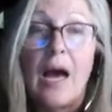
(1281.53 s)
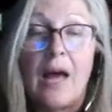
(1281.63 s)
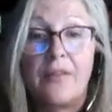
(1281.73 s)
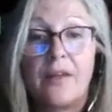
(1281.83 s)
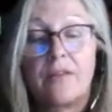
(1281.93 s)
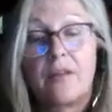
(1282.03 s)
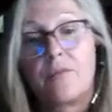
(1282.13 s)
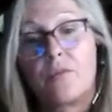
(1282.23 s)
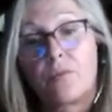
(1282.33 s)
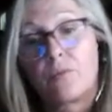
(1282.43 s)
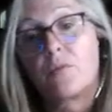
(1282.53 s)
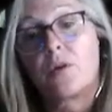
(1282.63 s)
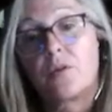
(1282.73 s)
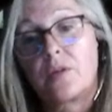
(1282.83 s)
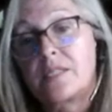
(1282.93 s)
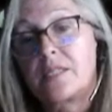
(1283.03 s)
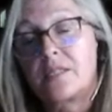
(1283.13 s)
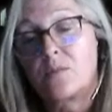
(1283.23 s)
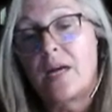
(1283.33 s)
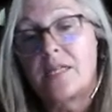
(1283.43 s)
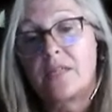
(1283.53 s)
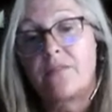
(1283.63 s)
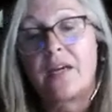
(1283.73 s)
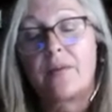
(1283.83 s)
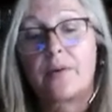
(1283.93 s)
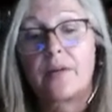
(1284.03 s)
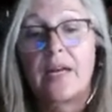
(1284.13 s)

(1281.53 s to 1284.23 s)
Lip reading: think that it says, why is it favored?